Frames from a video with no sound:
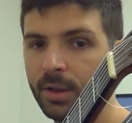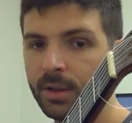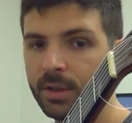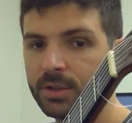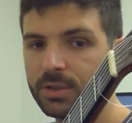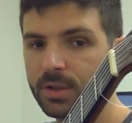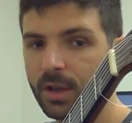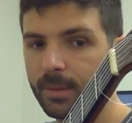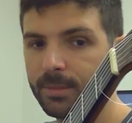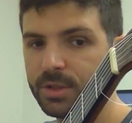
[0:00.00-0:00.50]

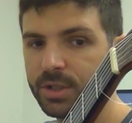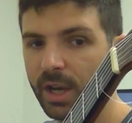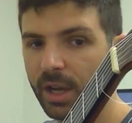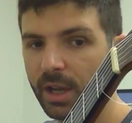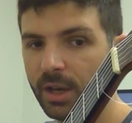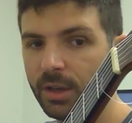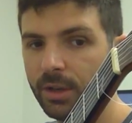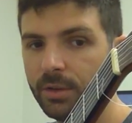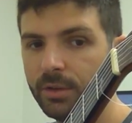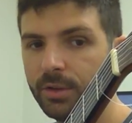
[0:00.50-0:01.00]
So I'm
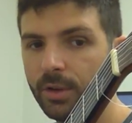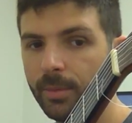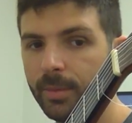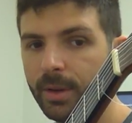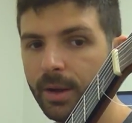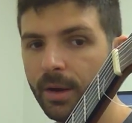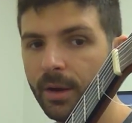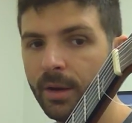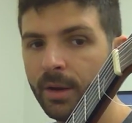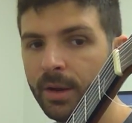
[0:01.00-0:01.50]
checking YouTube
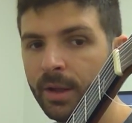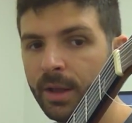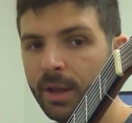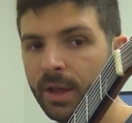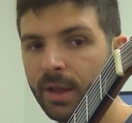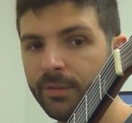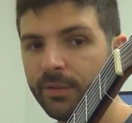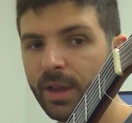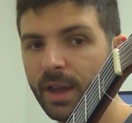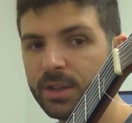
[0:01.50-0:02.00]
here.
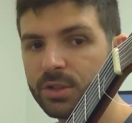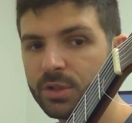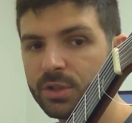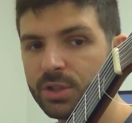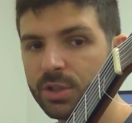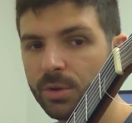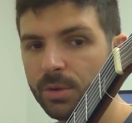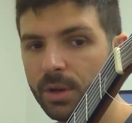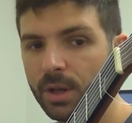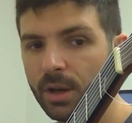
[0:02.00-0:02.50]
If you guys are
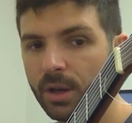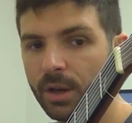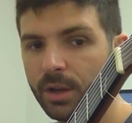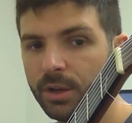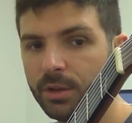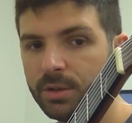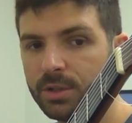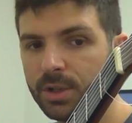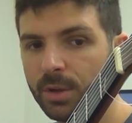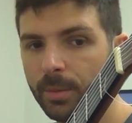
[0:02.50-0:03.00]
tuned in on
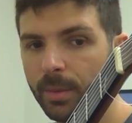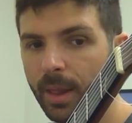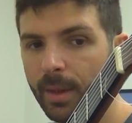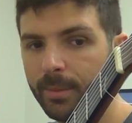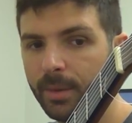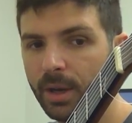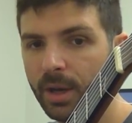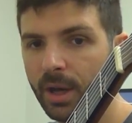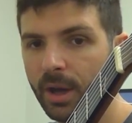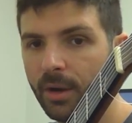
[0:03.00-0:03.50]
YouTube, let
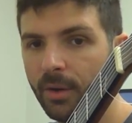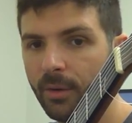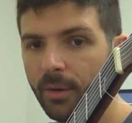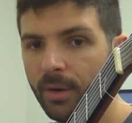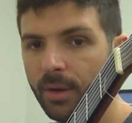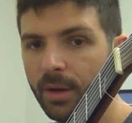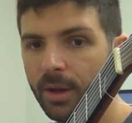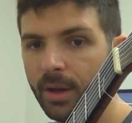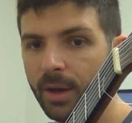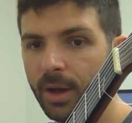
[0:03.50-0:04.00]
me know.